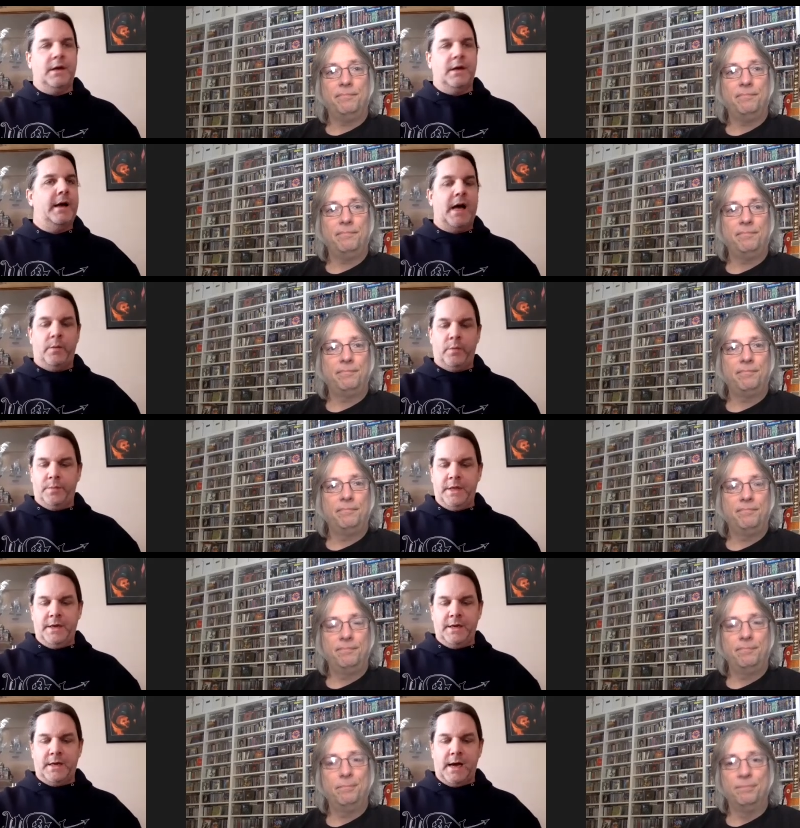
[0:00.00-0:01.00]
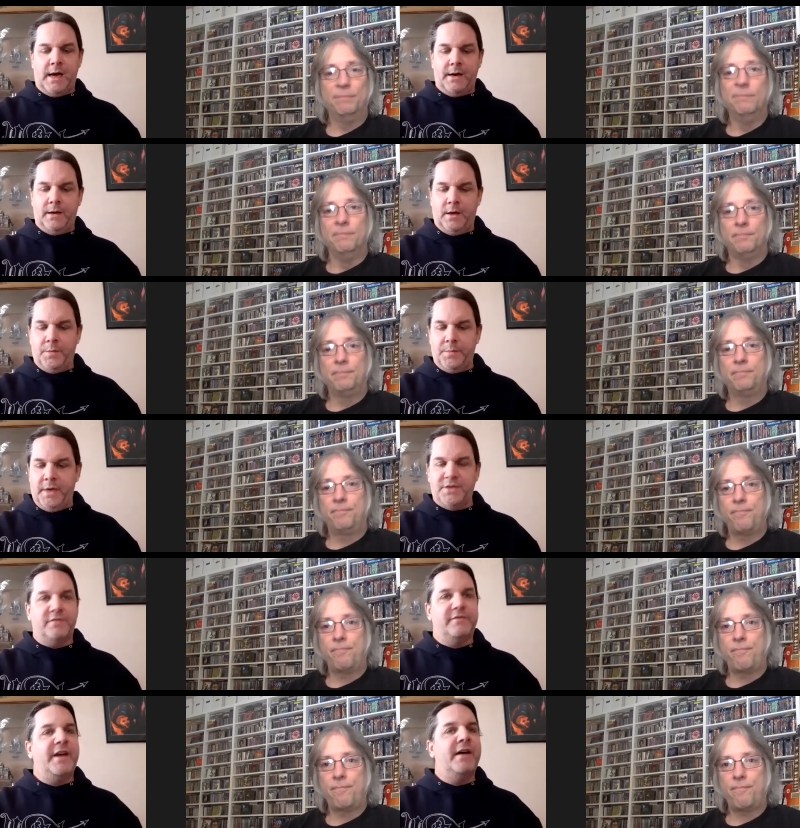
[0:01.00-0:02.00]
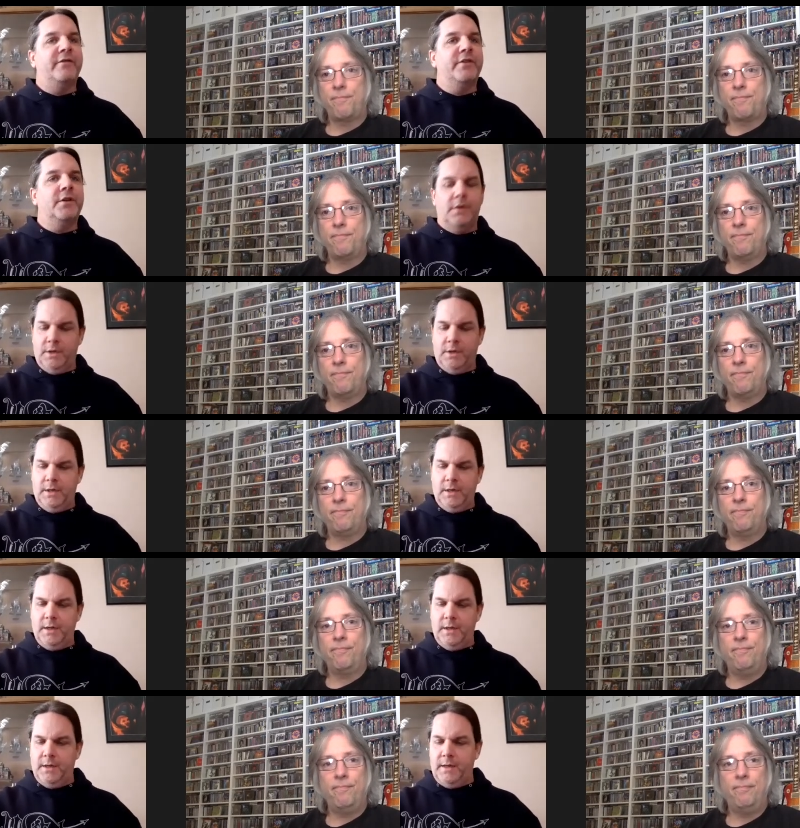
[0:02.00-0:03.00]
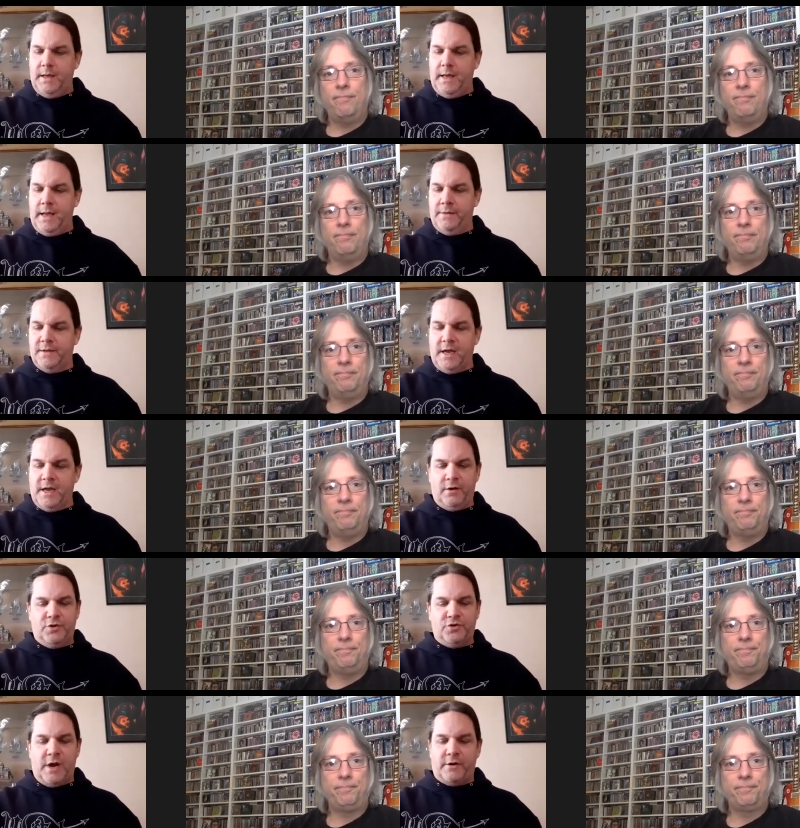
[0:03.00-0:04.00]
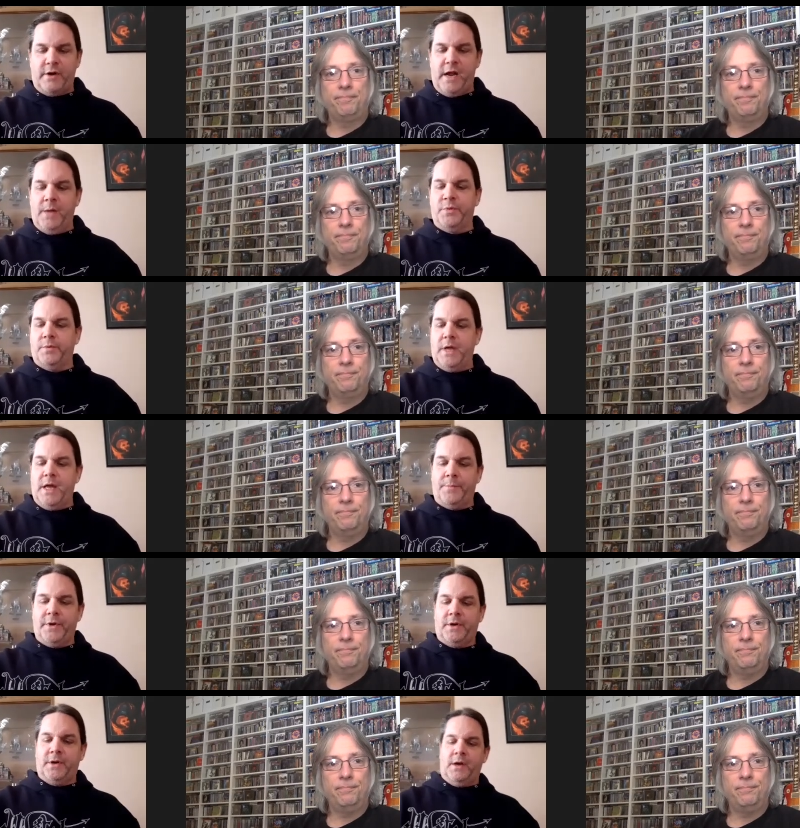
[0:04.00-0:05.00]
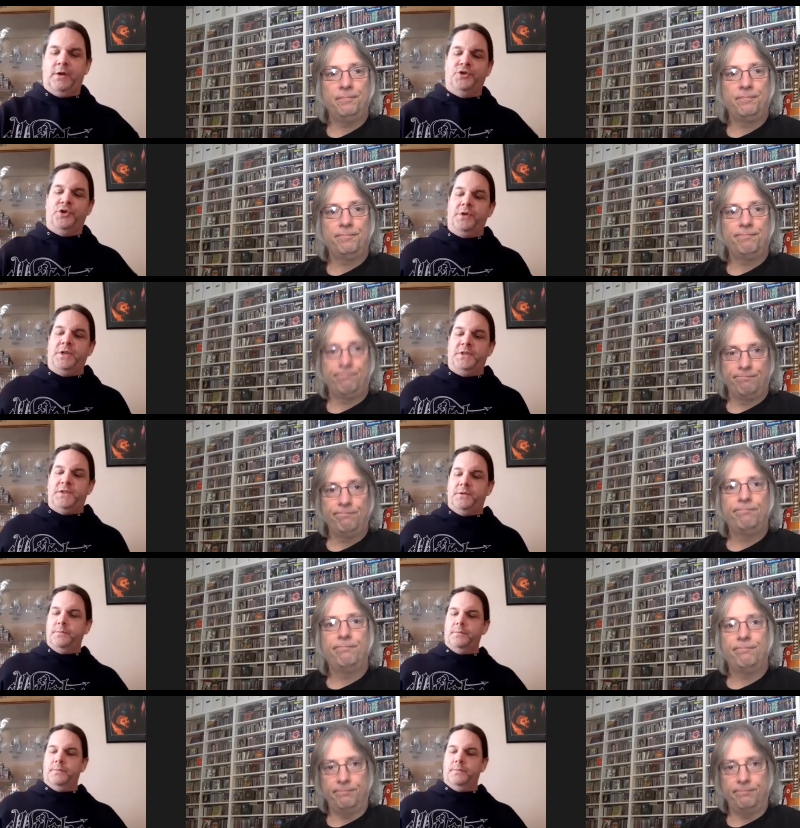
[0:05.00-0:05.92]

Speaker 1: uh, album. And then you got um, Edge of Heaven and the title track are Epic, epic uh, Journeys.